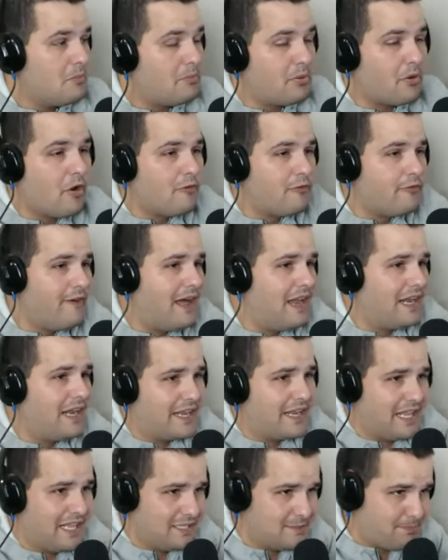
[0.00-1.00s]

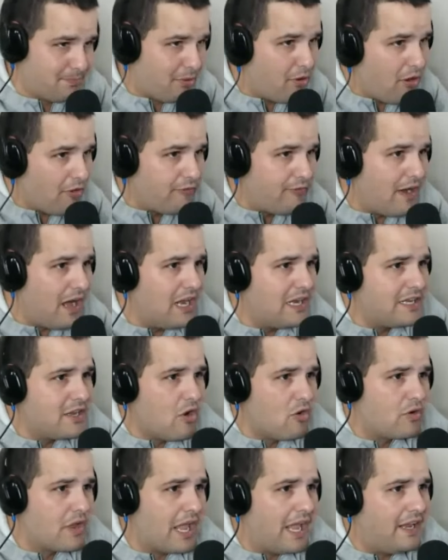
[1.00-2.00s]
profiling is profiling
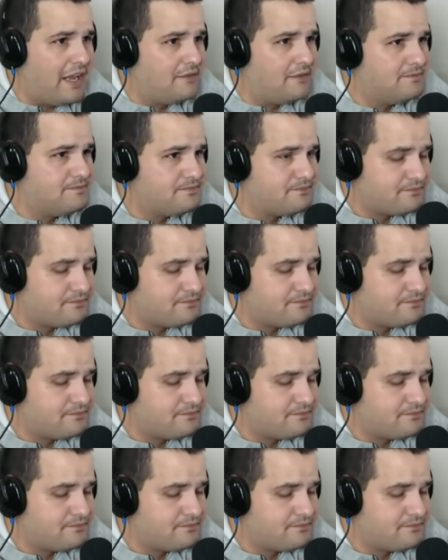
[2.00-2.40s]
okay?